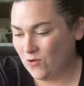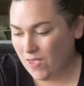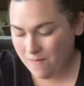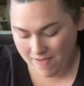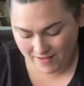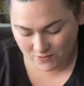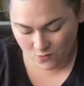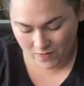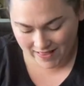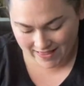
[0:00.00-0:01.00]
came back so
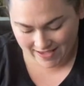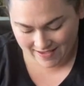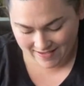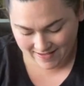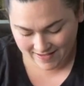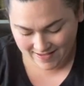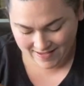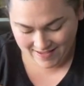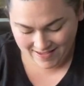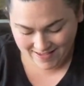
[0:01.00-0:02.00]
quickly.
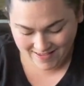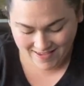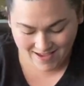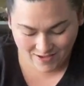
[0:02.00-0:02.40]
Yeah,